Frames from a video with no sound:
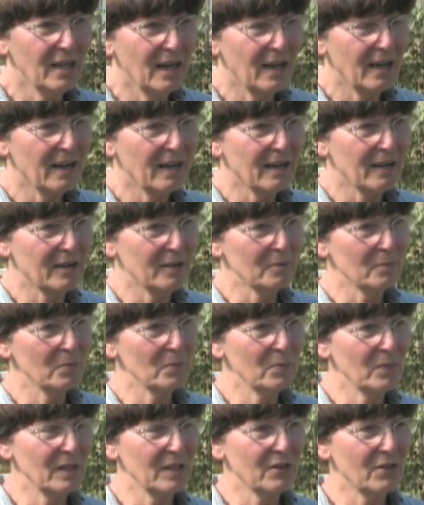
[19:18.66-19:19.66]

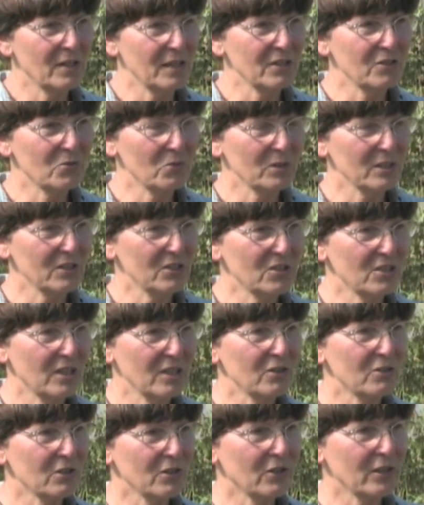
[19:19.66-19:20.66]
and things really
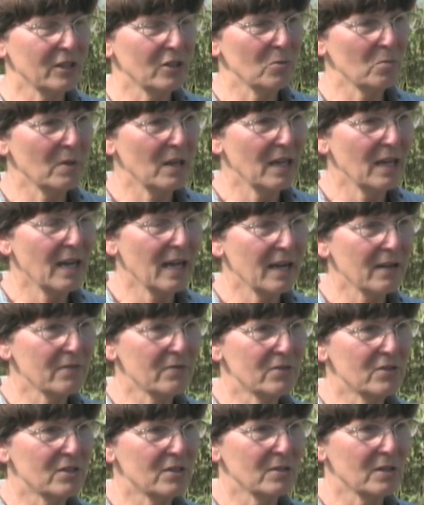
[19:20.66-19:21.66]
start growing, you may
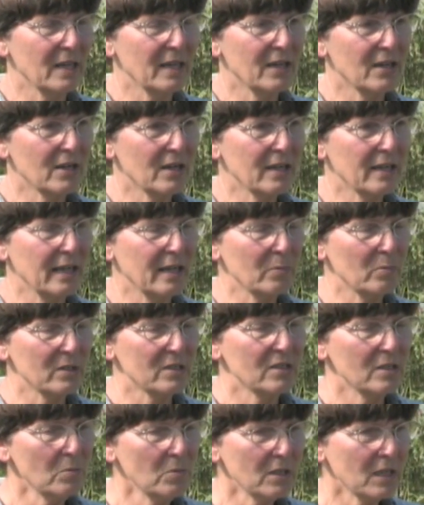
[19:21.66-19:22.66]
have to irrigate. But
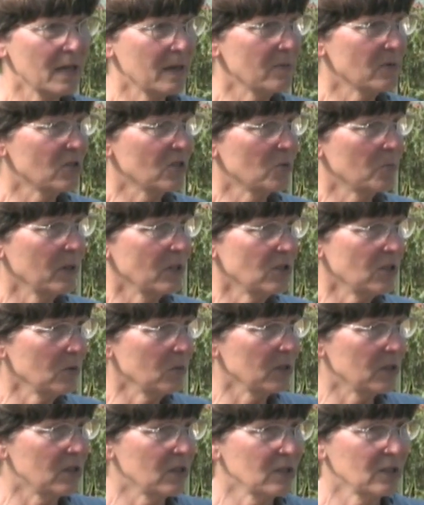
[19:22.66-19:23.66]
sometimes, especially
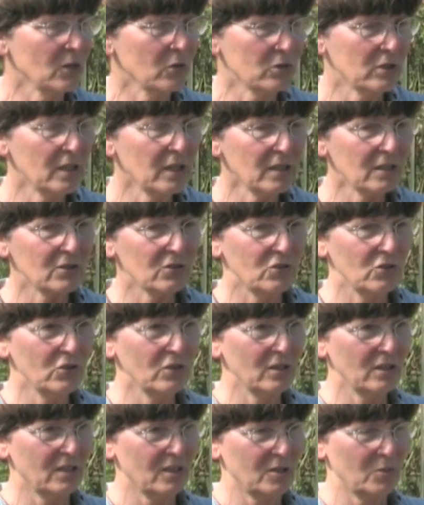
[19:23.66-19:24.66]
with the low tunnels, you
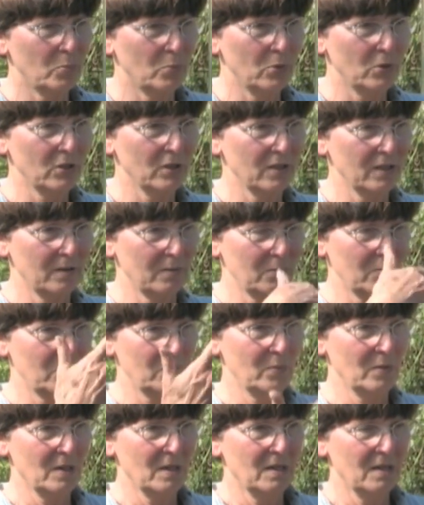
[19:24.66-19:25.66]
can just pull
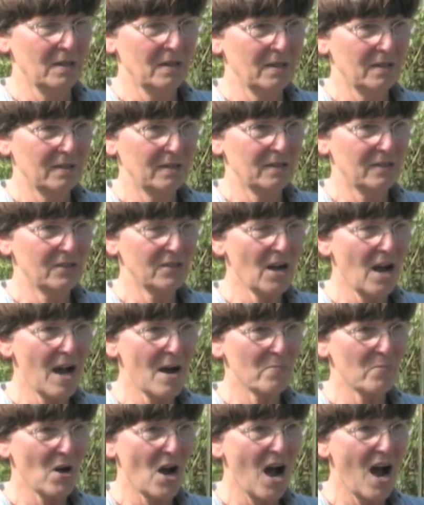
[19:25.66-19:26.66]
the
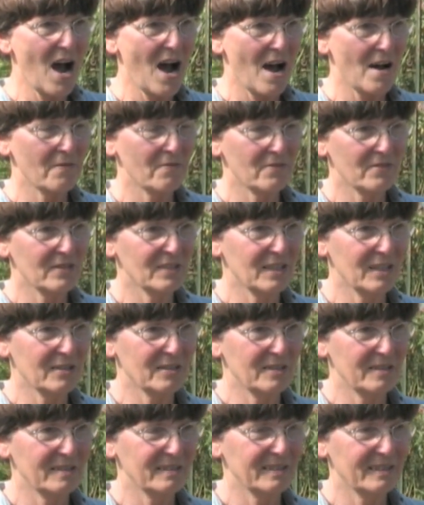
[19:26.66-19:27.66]
top off and let
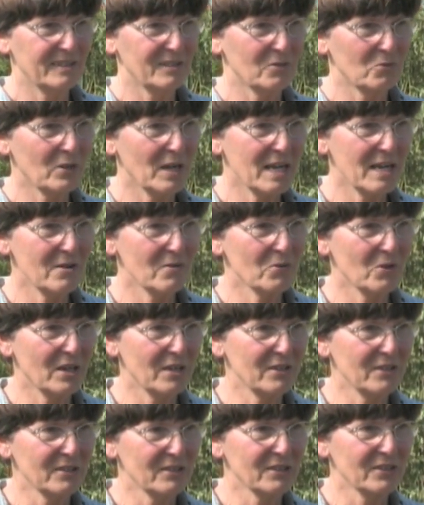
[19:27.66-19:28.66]
the
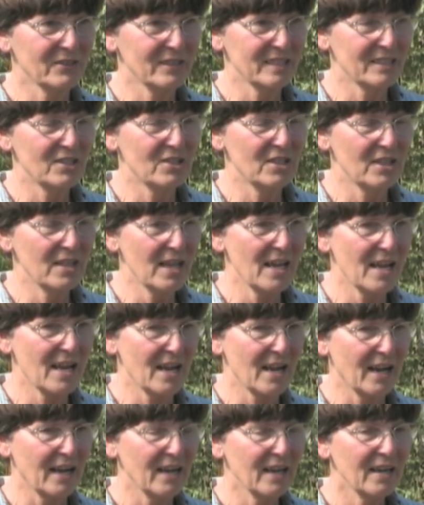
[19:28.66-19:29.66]
rainwater do its
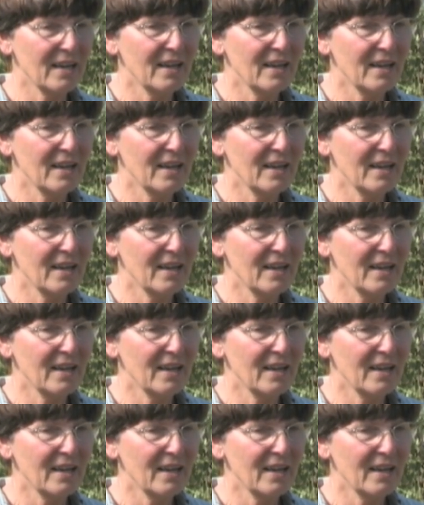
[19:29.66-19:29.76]
thing.